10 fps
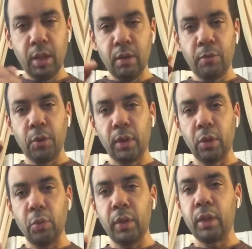for a
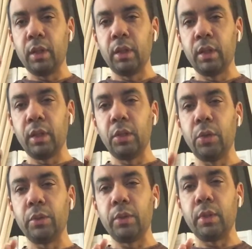lower
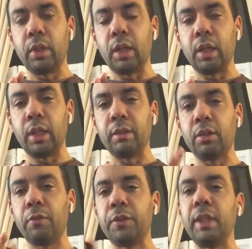note, instead
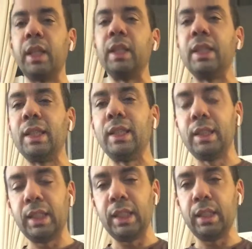of singing
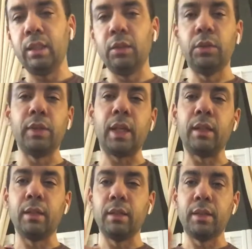T, you sing
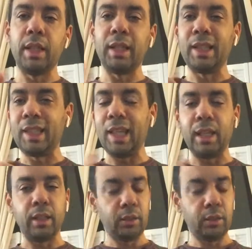Te.